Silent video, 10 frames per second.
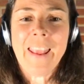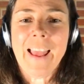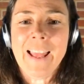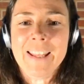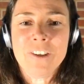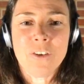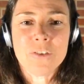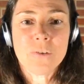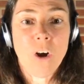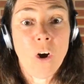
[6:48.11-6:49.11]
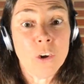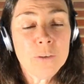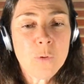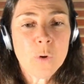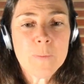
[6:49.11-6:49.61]
And not on,
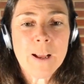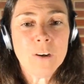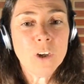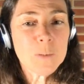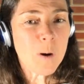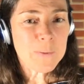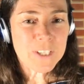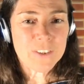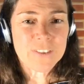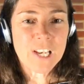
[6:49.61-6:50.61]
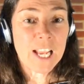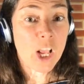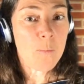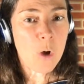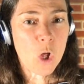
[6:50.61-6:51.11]
but what about longer prepositions like
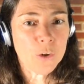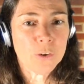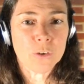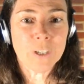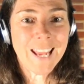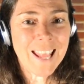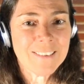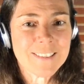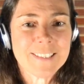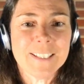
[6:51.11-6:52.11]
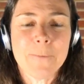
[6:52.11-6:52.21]
upon or against?